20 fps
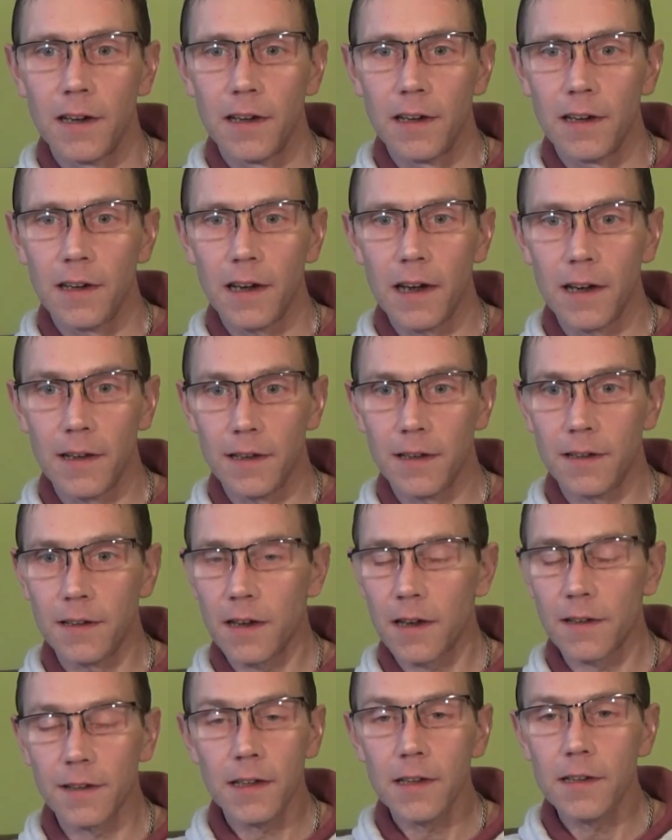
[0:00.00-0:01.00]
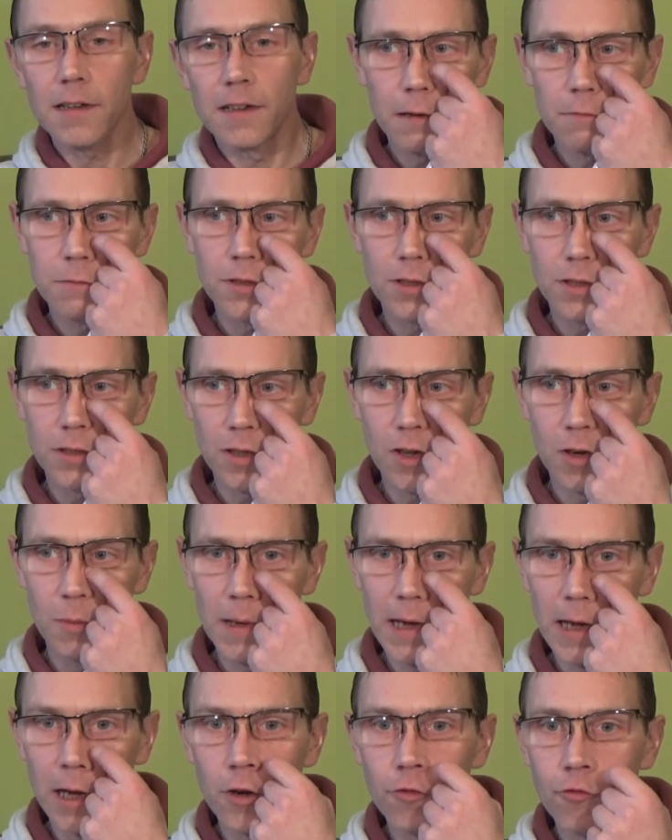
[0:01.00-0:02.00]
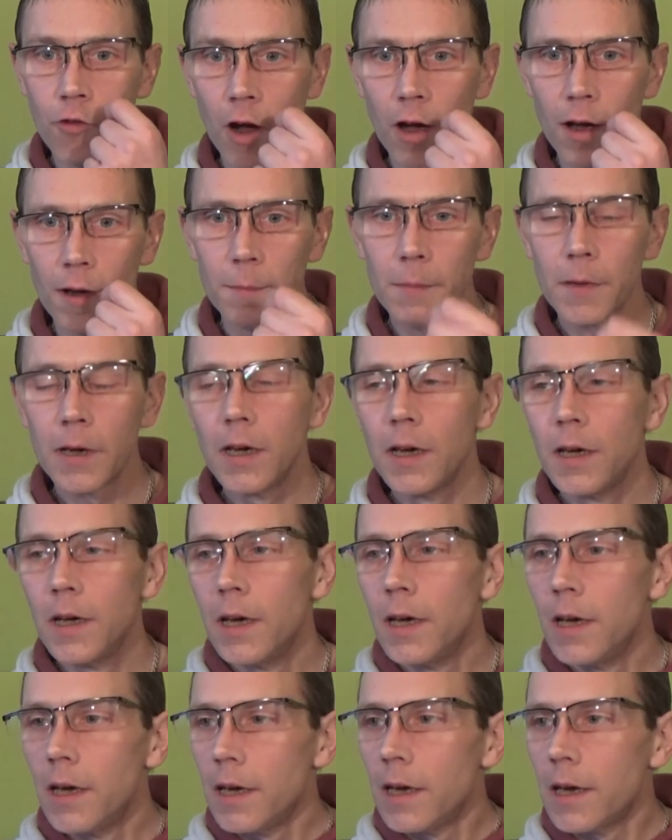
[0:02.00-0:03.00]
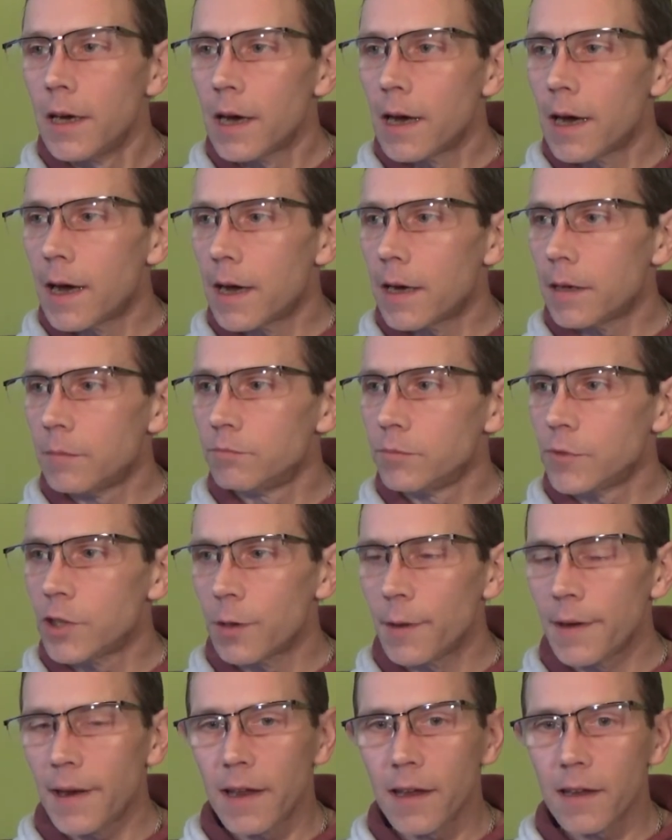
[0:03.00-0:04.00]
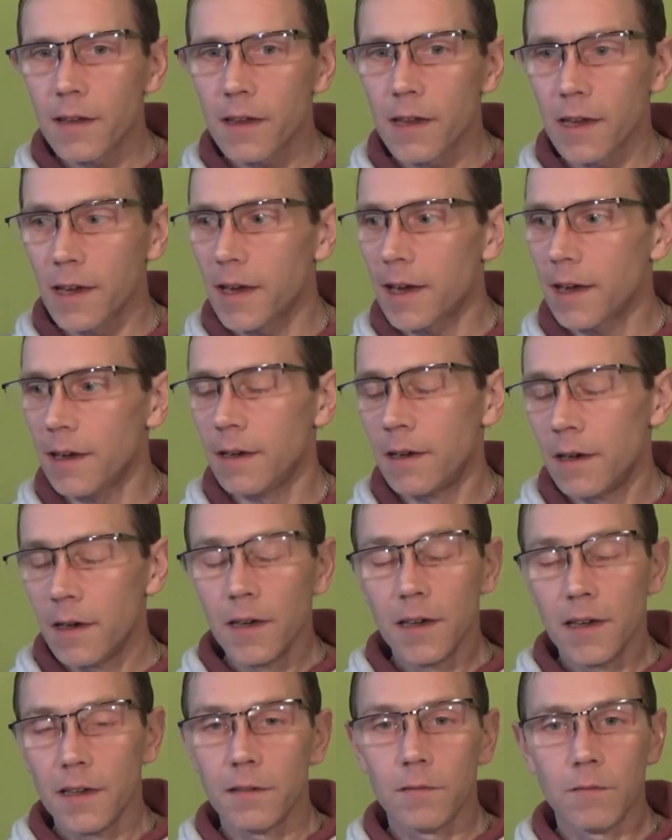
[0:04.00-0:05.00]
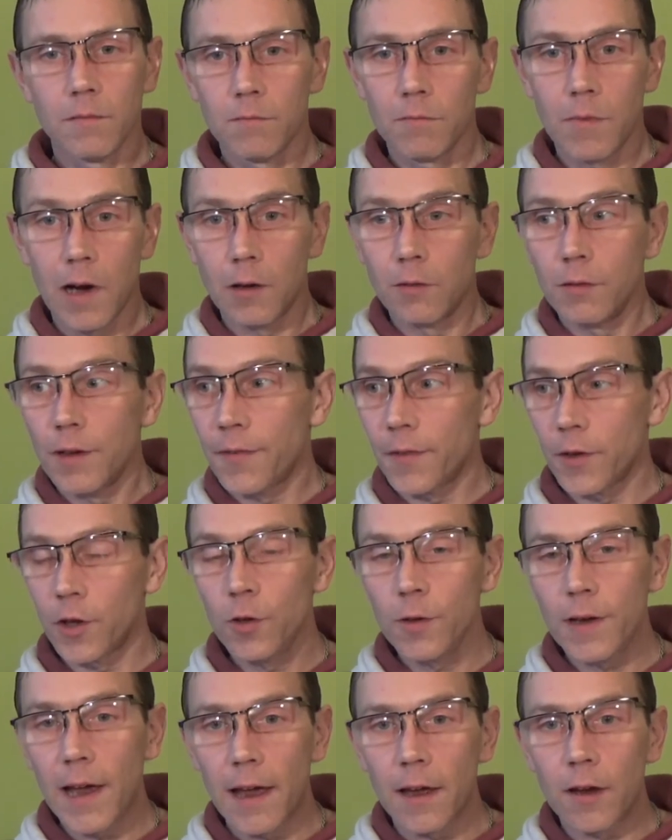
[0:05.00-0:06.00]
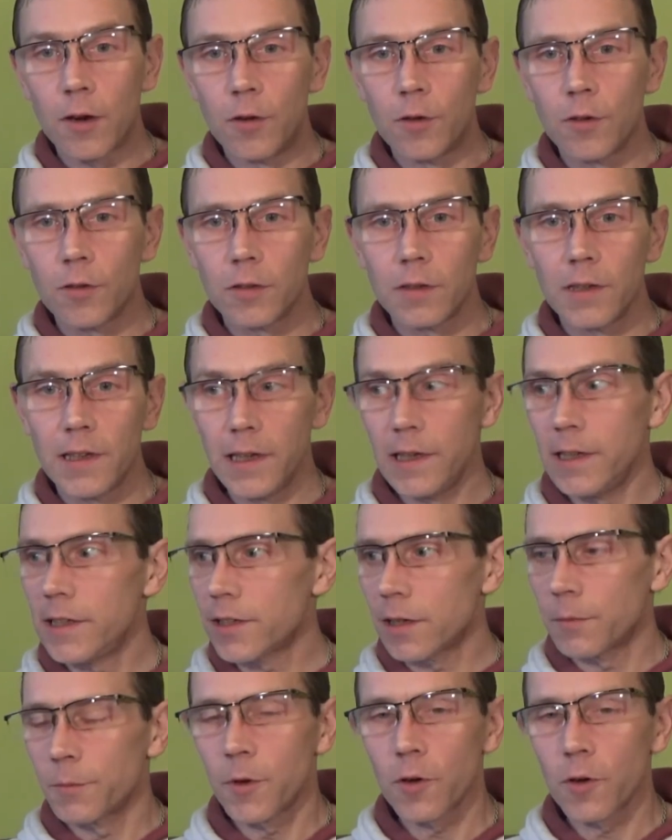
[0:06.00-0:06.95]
And I didn't. I was committing crime, doing it, thinking, well, if I do get caught, at least I'm not